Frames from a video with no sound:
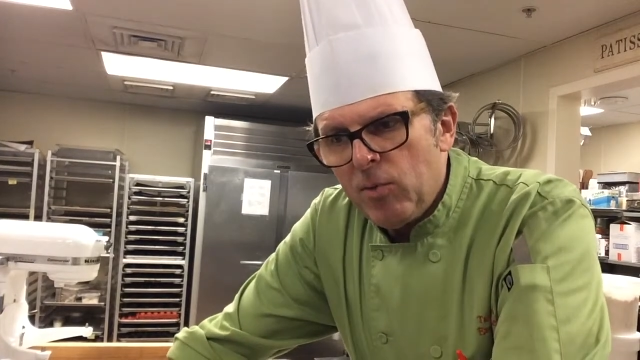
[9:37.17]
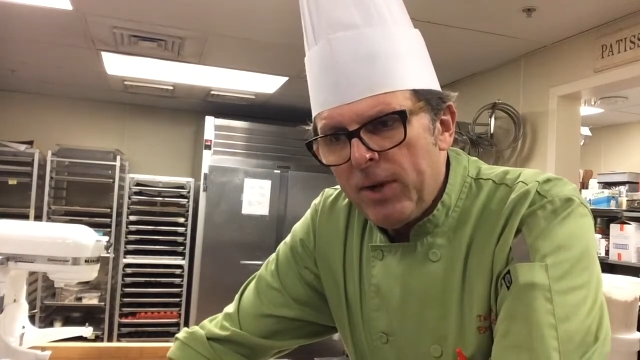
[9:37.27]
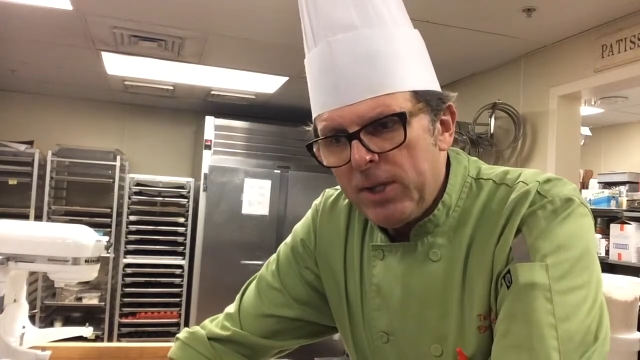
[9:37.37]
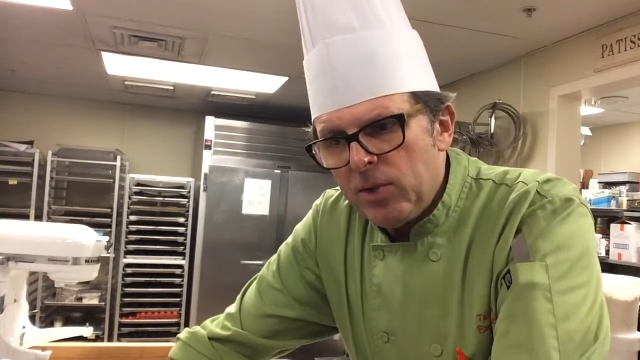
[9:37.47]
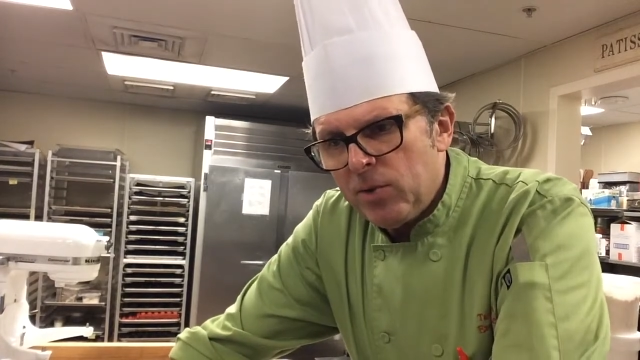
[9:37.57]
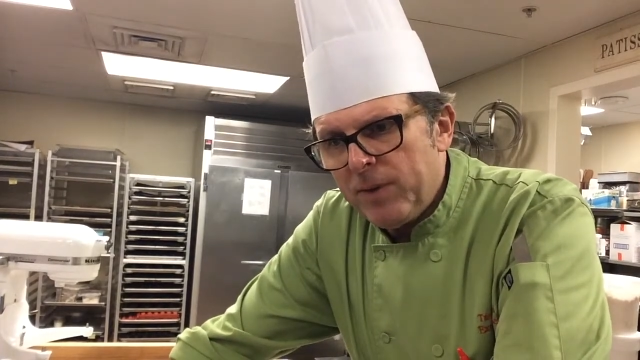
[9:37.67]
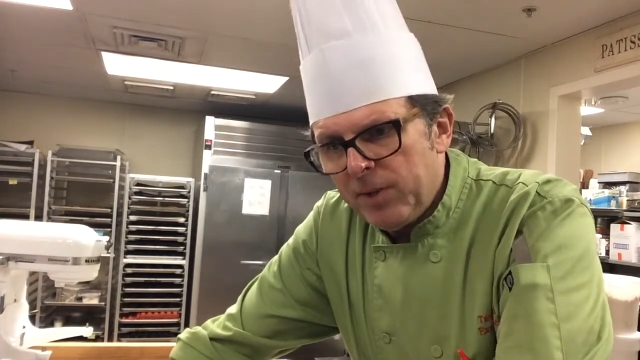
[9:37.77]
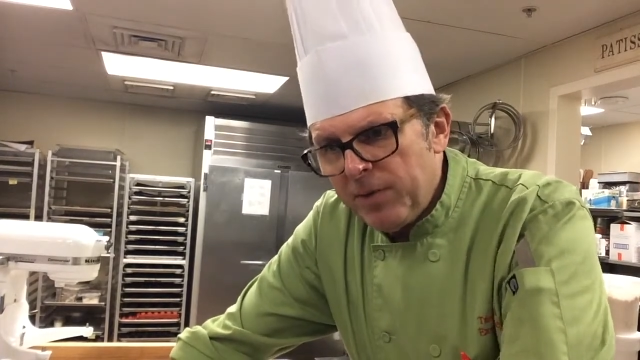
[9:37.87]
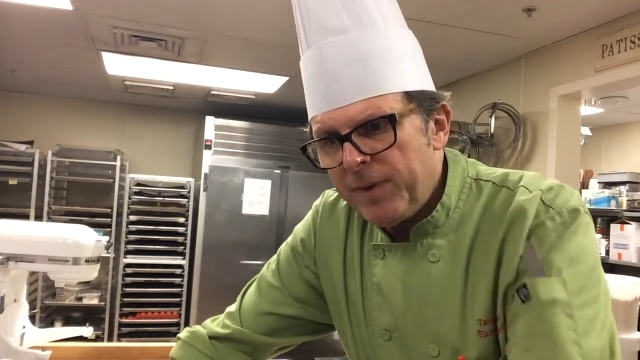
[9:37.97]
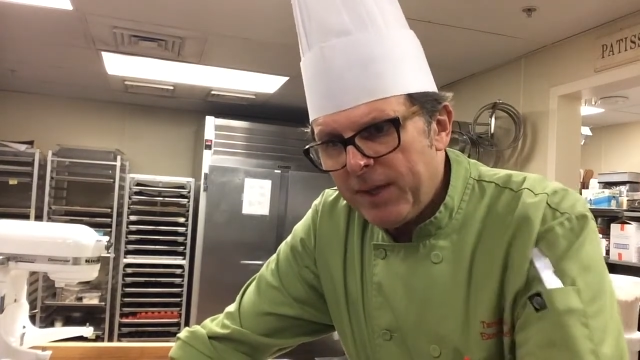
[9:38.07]
when you
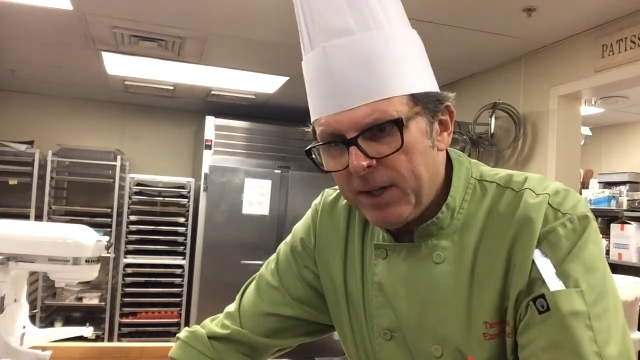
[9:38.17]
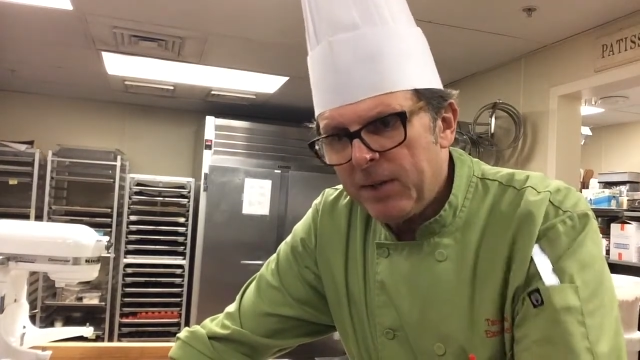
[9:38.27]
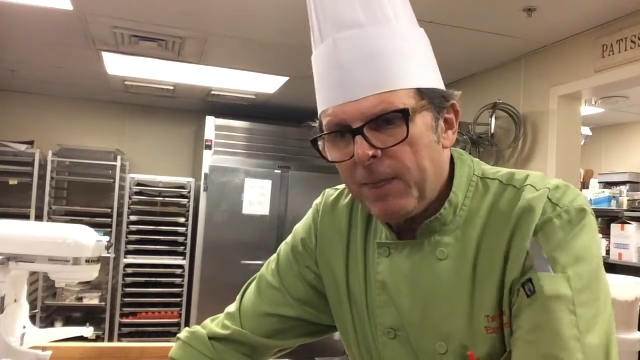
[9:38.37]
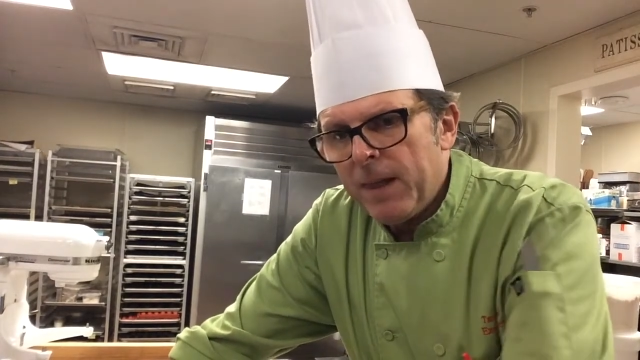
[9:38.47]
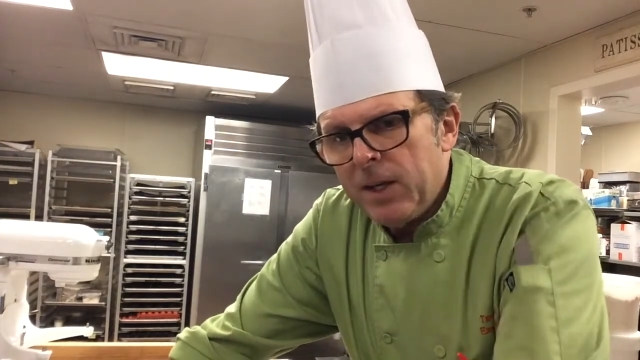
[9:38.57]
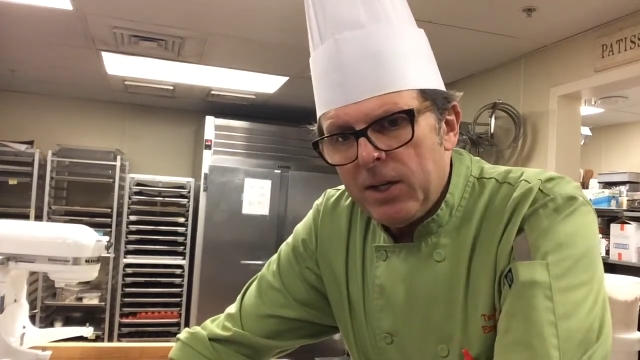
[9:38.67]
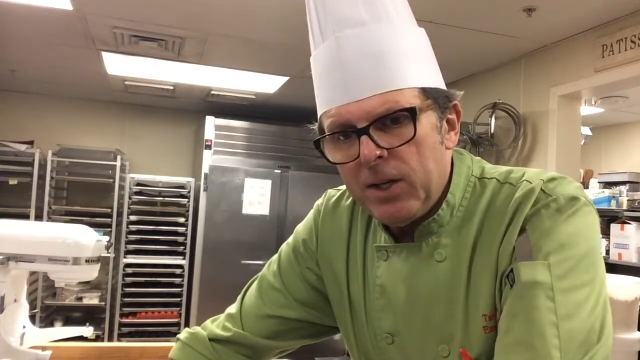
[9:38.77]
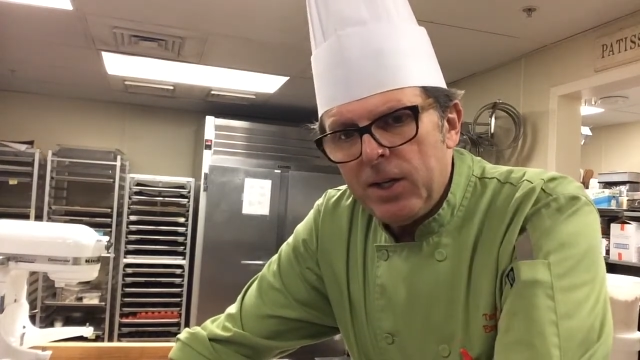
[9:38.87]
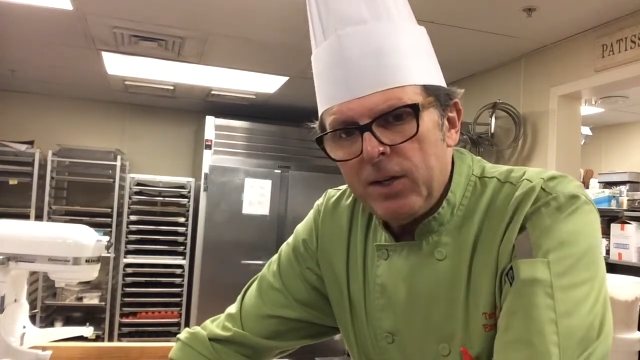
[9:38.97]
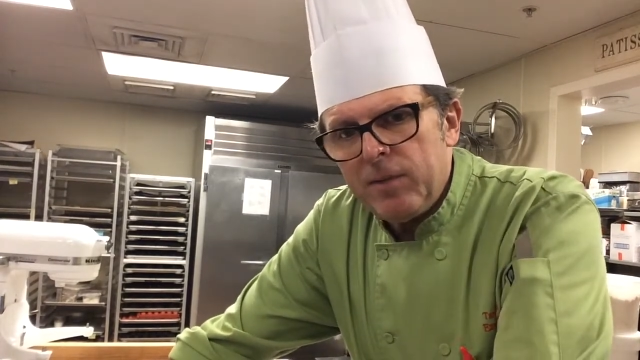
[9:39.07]
feel
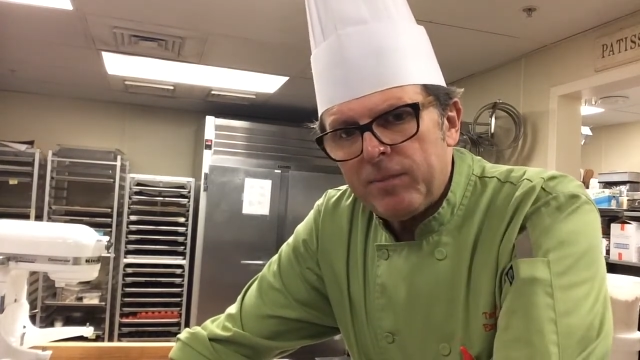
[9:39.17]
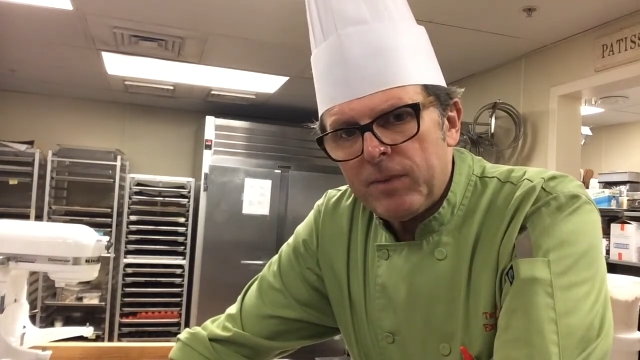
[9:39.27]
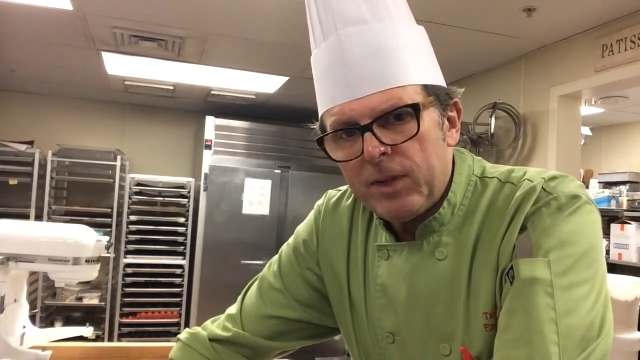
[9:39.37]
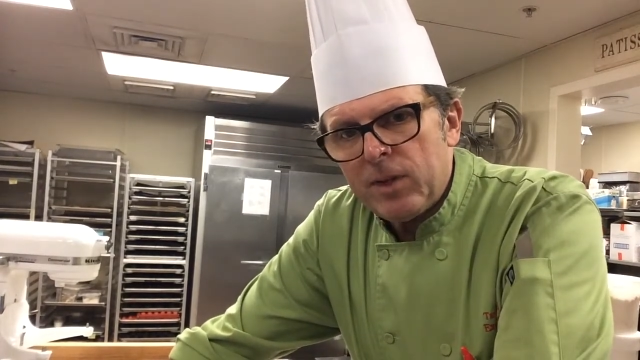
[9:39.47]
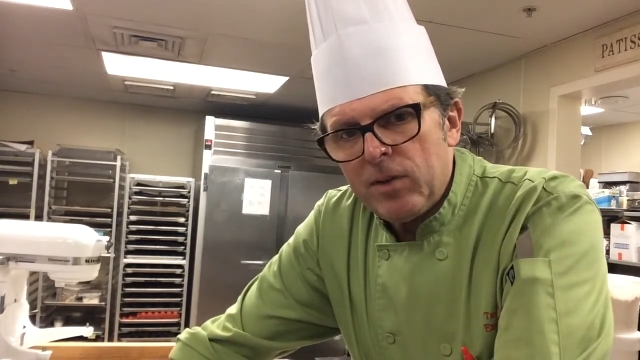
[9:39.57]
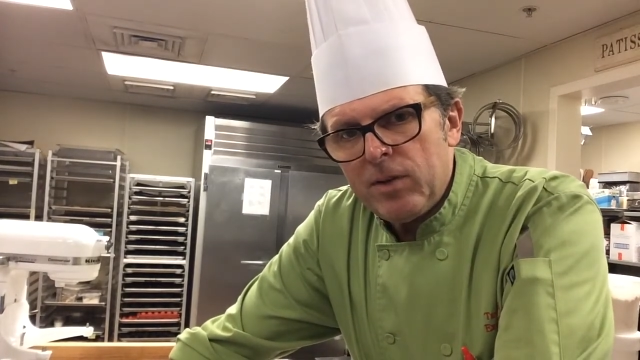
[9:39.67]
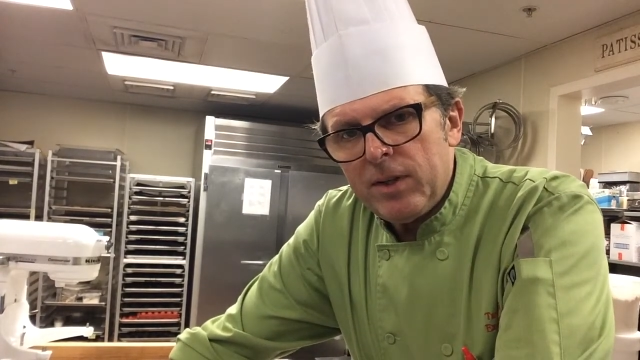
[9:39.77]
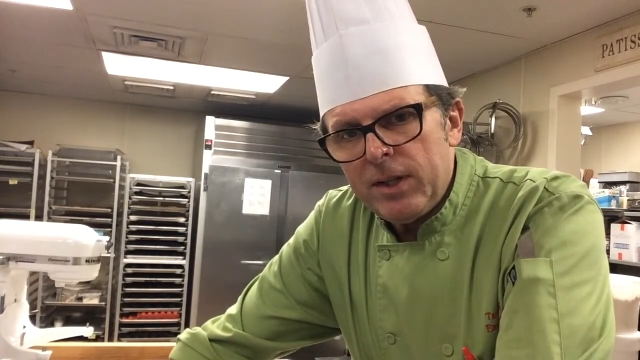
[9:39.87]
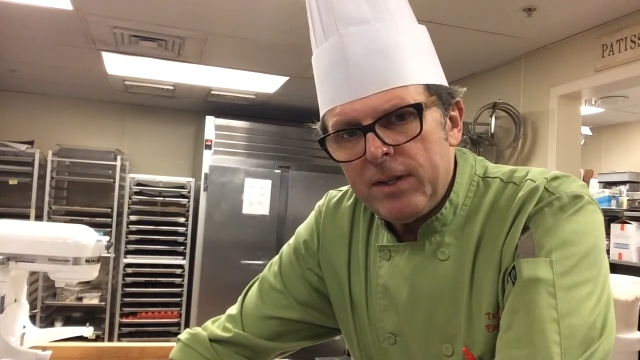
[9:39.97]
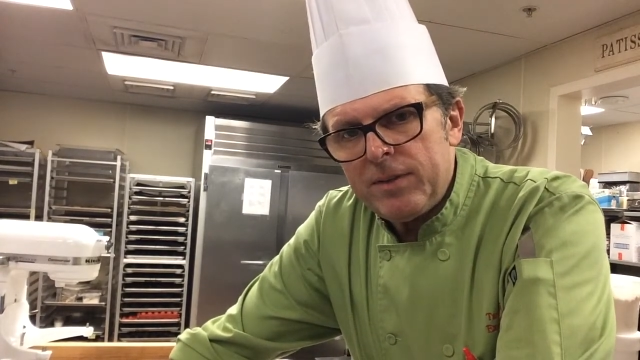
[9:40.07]

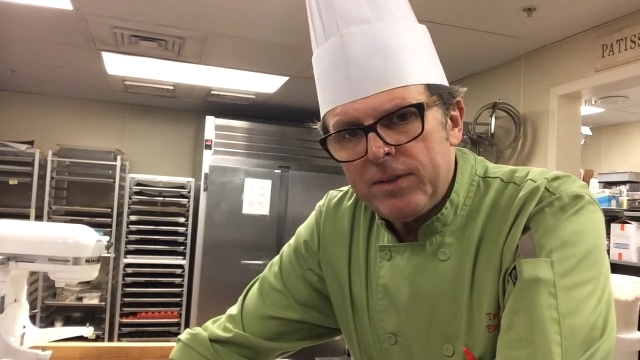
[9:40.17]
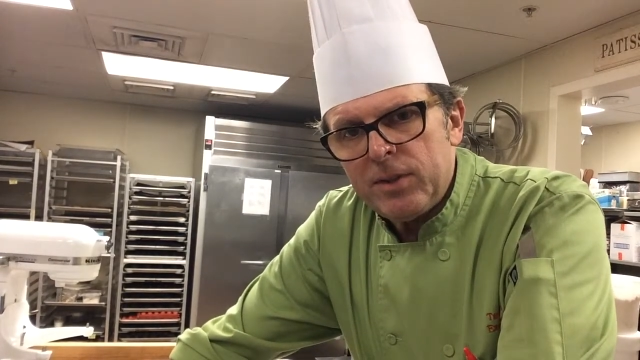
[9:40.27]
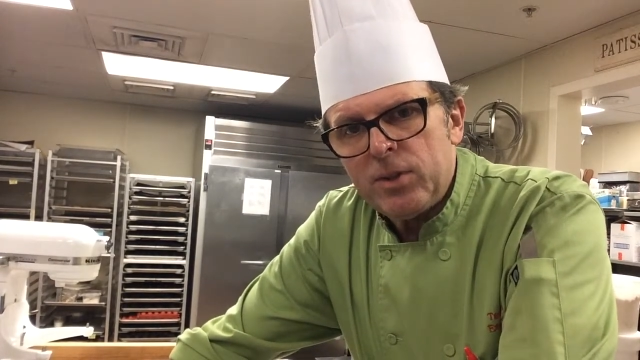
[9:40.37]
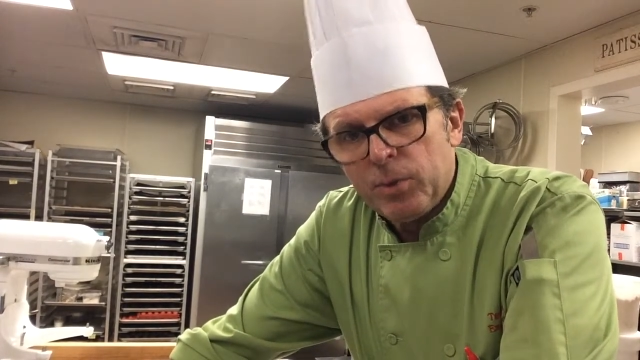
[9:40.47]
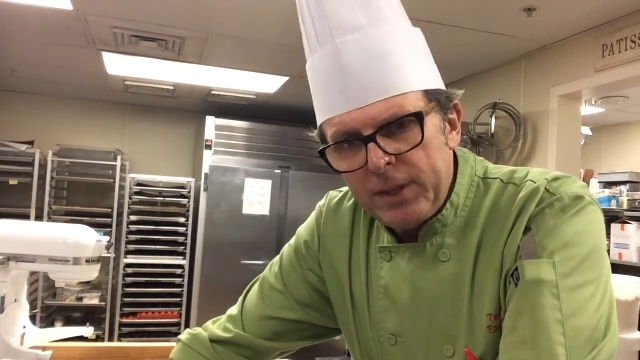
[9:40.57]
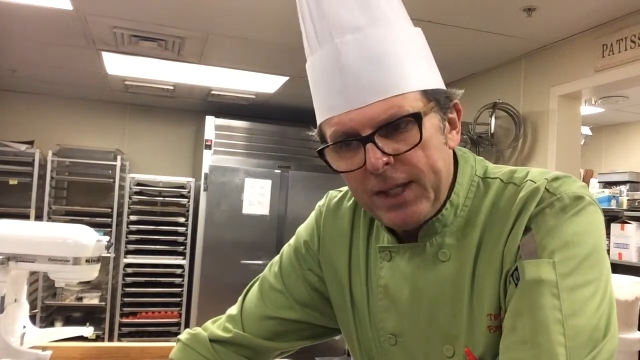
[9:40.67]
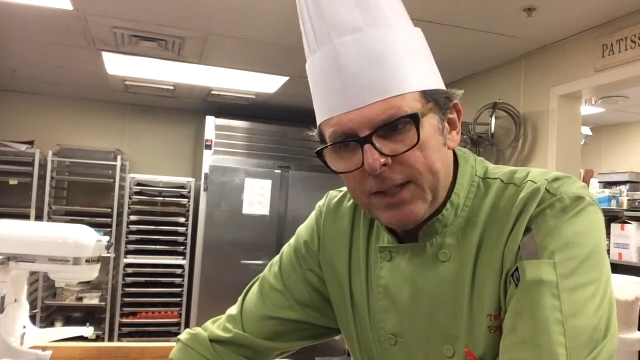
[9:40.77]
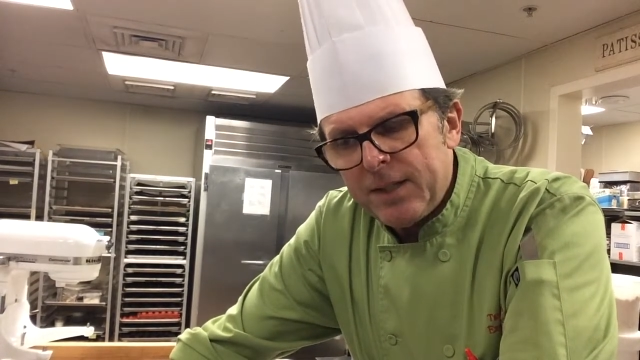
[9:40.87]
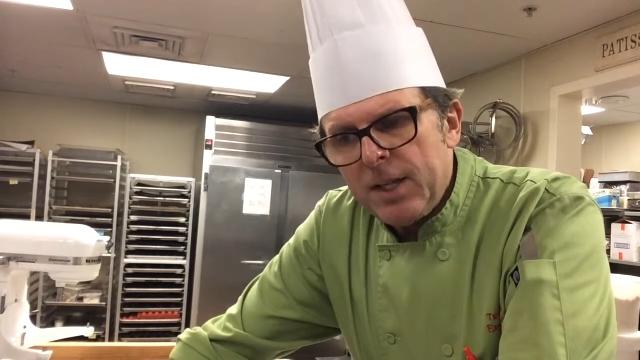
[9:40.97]
it's too thick.